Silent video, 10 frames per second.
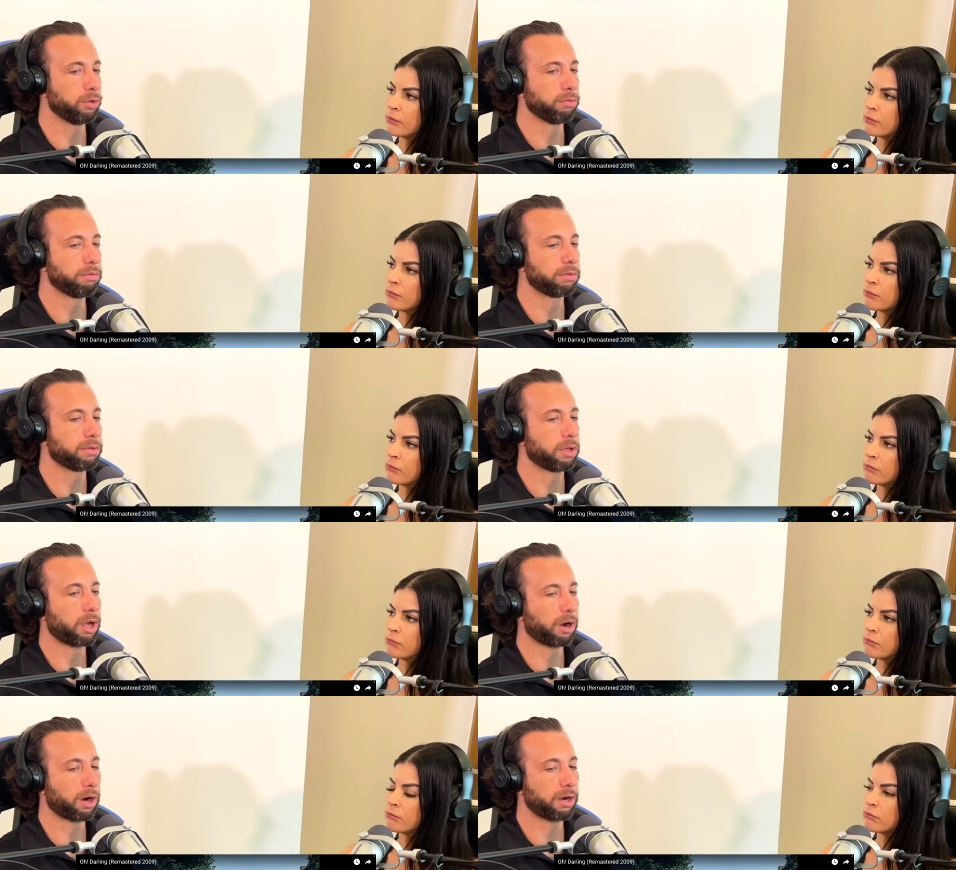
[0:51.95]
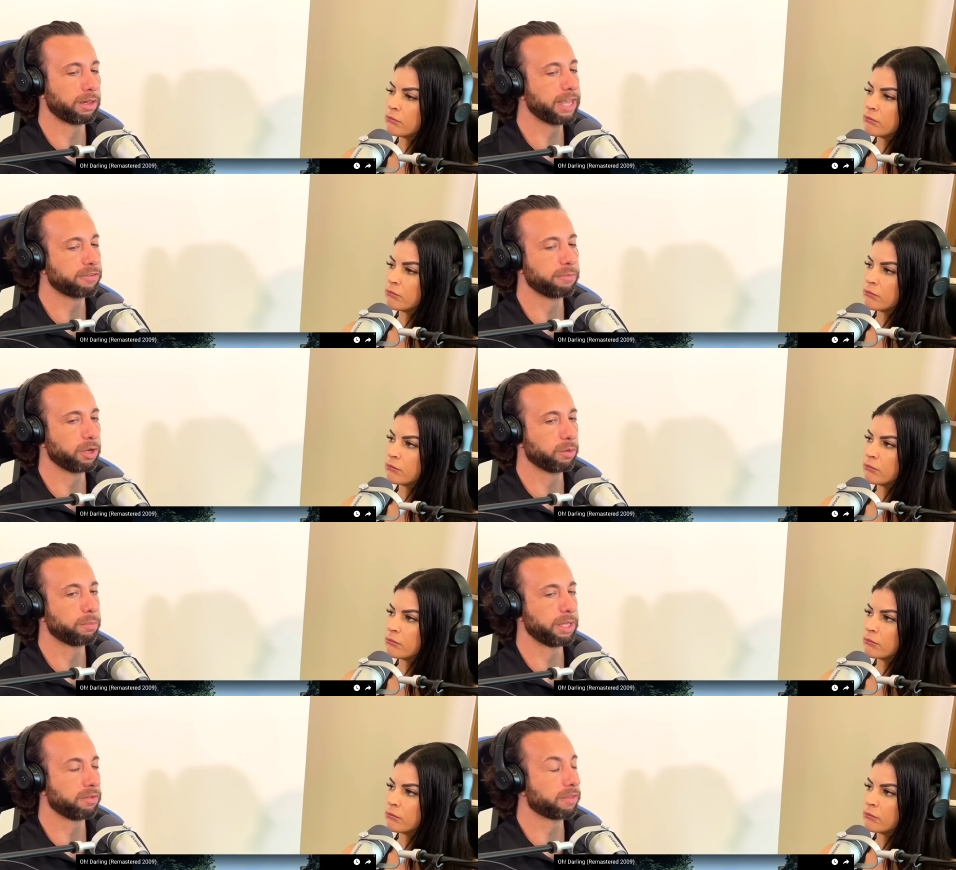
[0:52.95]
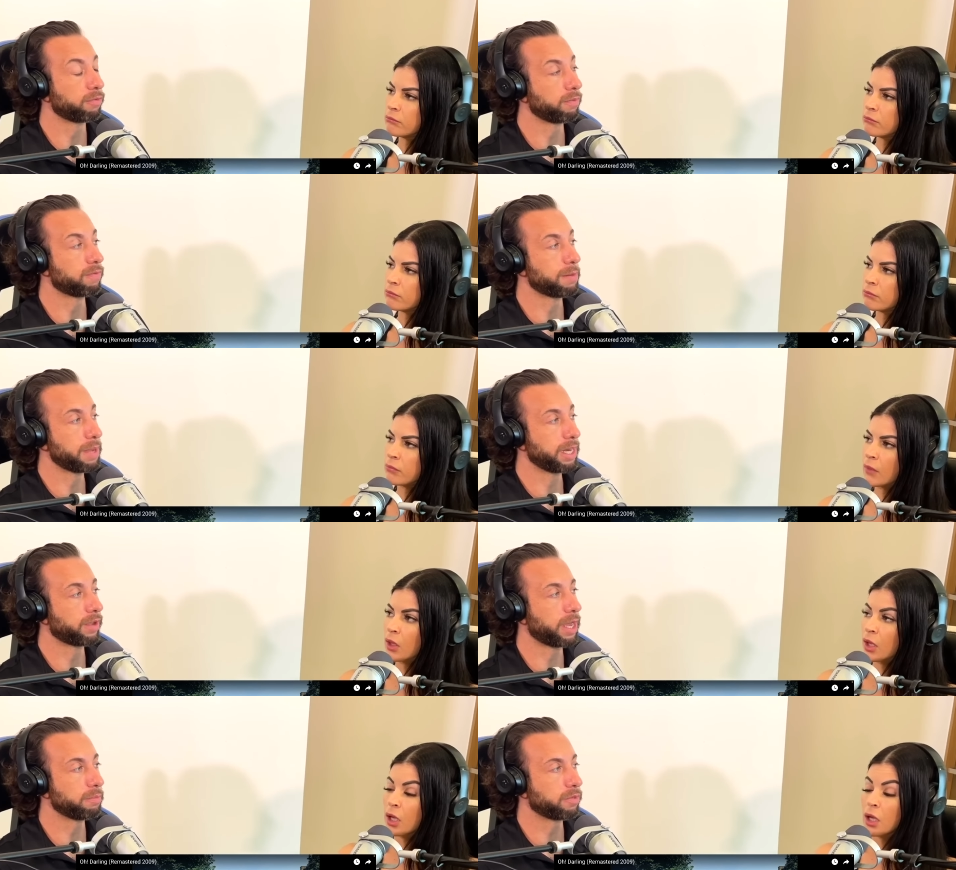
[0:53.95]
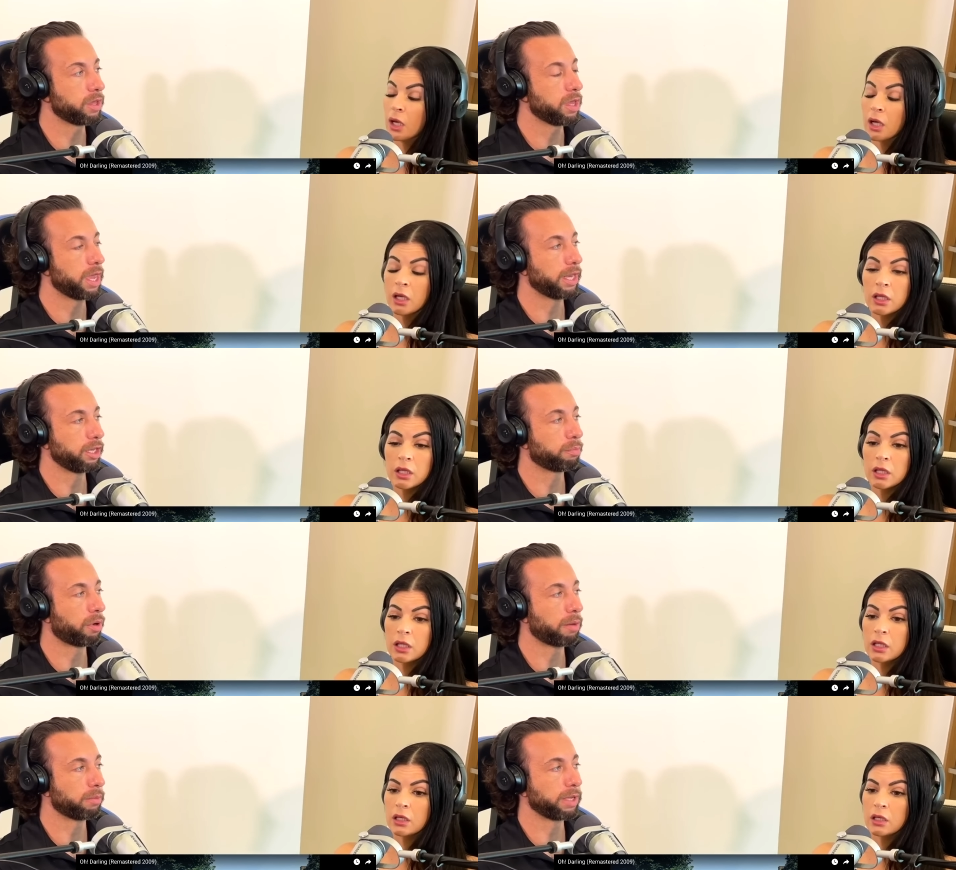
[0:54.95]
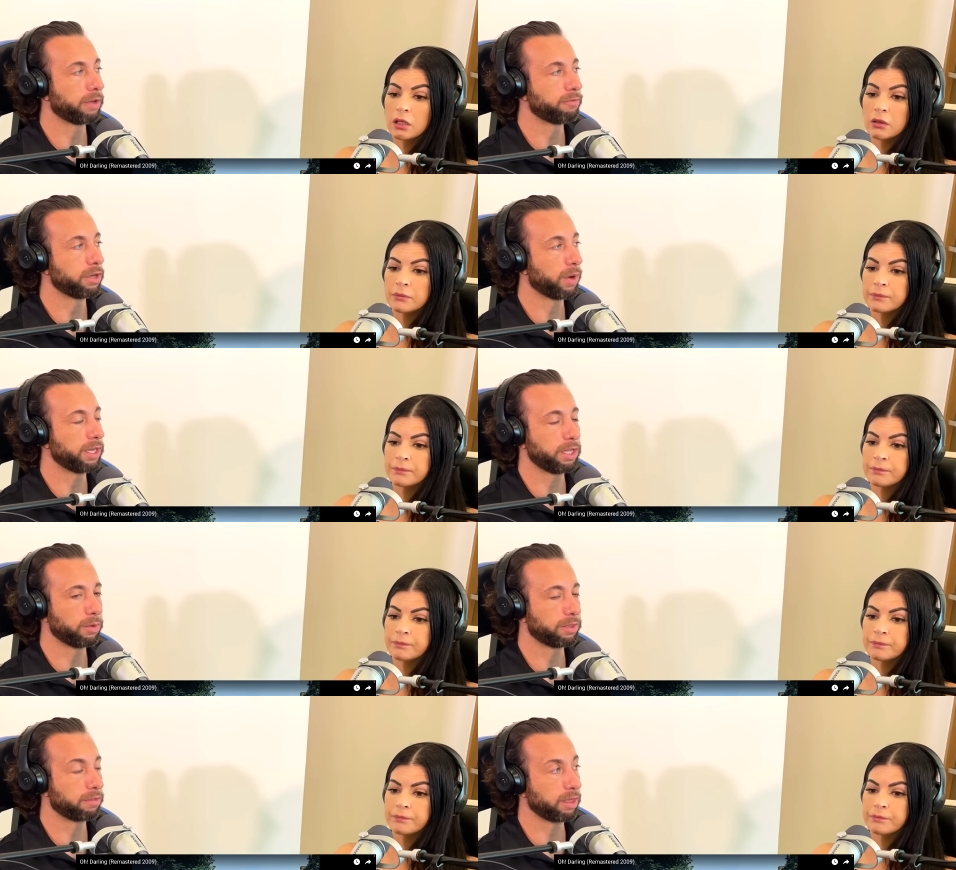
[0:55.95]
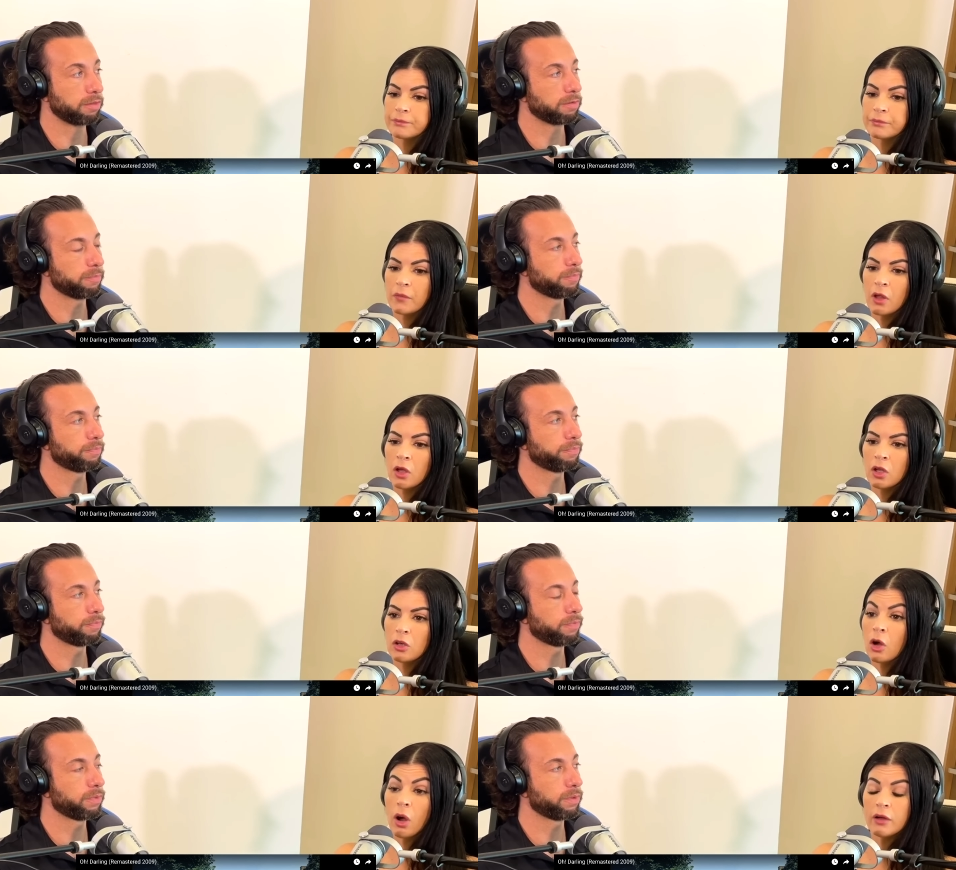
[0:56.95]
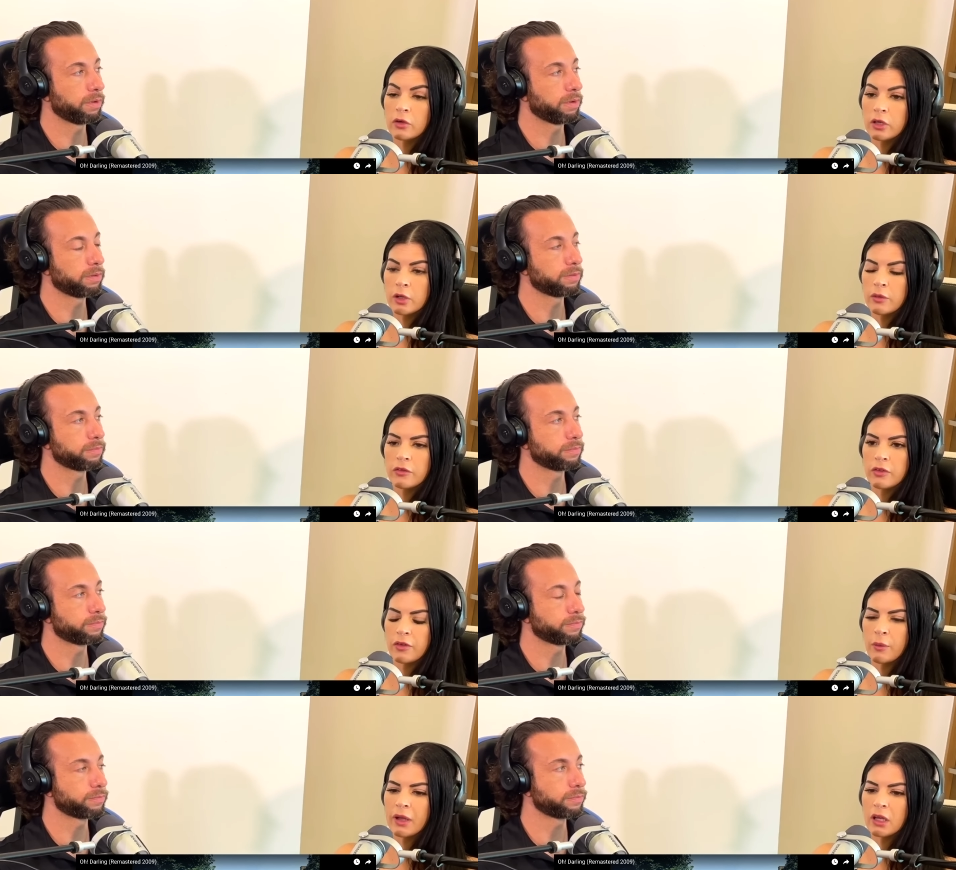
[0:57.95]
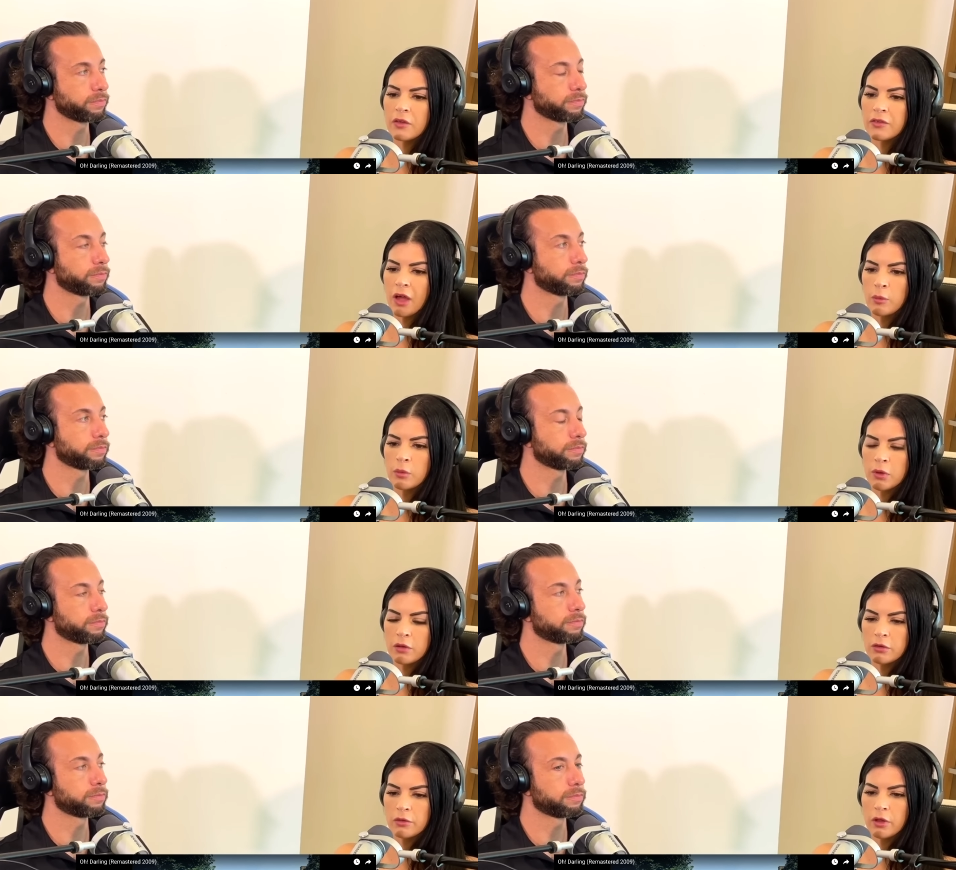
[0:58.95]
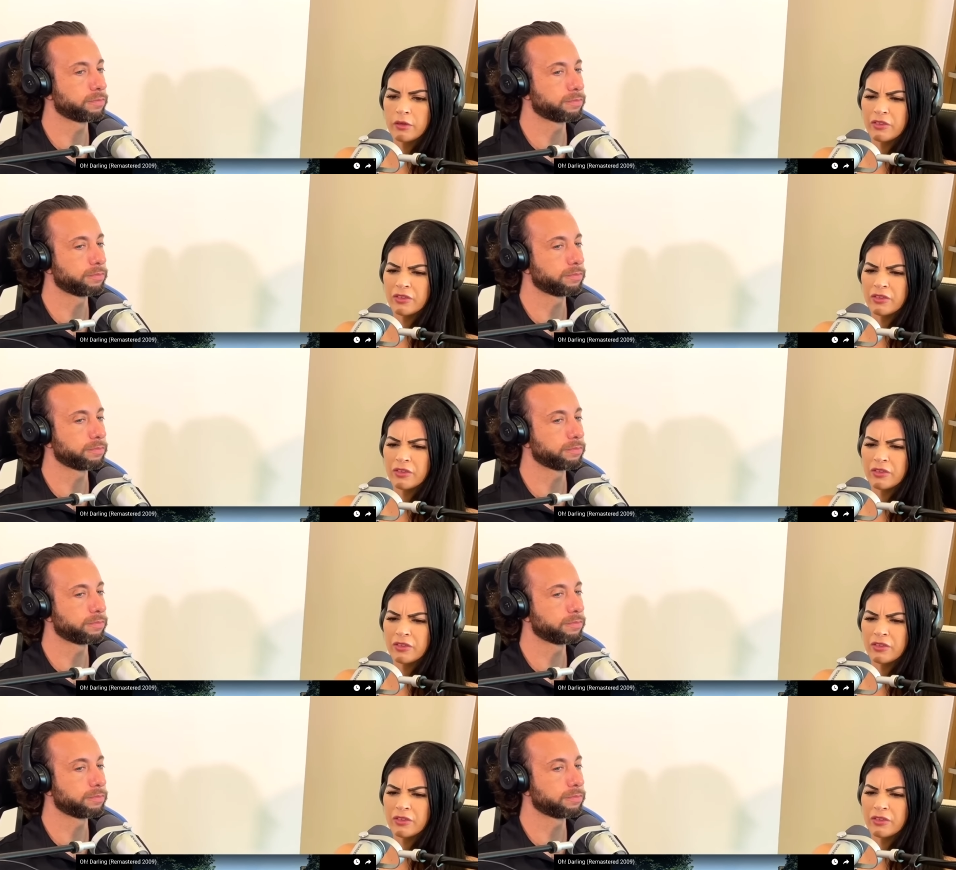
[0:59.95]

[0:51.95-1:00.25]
Speaker 1: You are less familiar with the Beatles, as we've said many times, and you probably yeah. have no idea what this is.
Speaker 2: No, I have no idea what this is. I recognize the album cover, though.